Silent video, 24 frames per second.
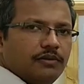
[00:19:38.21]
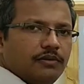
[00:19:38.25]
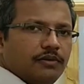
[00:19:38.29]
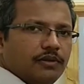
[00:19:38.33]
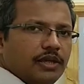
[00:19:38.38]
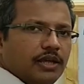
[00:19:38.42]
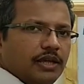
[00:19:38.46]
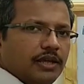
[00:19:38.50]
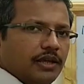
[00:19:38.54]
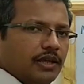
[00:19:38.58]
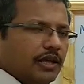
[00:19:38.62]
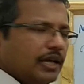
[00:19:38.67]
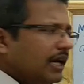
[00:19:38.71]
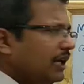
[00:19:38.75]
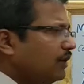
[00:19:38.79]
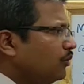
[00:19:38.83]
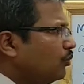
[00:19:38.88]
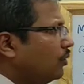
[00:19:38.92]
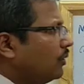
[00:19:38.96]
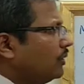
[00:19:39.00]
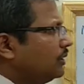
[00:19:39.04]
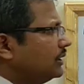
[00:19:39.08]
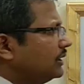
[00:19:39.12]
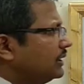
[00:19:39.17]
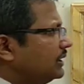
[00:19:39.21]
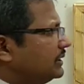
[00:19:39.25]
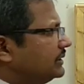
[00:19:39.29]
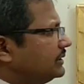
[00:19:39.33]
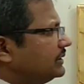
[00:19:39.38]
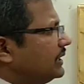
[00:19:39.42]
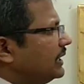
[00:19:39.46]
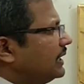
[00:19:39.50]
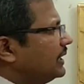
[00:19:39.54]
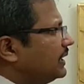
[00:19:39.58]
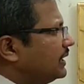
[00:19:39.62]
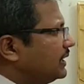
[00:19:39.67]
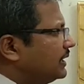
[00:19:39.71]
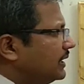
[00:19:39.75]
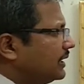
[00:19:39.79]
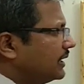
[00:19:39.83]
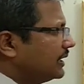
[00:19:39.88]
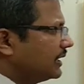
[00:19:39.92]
Okay, and what is the